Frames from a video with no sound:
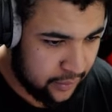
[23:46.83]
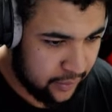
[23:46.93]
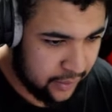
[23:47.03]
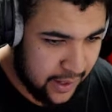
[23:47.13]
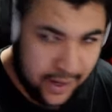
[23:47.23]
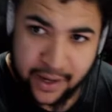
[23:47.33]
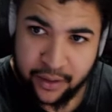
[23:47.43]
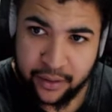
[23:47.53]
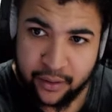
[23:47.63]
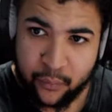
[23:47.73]

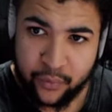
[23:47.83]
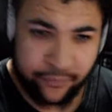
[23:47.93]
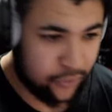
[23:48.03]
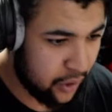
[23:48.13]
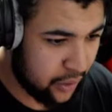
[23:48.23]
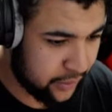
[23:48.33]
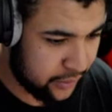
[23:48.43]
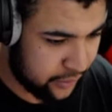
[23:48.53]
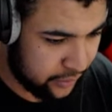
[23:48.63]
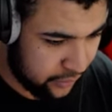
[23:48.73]
Then we've got,
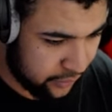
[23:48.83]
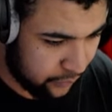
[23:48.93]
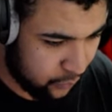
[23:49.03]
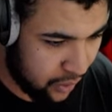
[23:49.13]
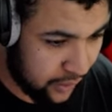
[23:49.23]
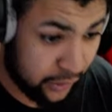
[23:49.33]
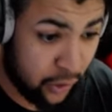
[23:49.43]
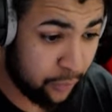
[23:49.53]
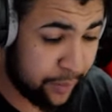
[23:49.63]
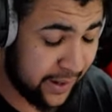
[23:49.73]
what, a
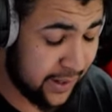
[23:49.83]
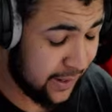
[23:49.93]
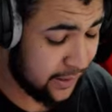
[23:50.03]
gold pack here.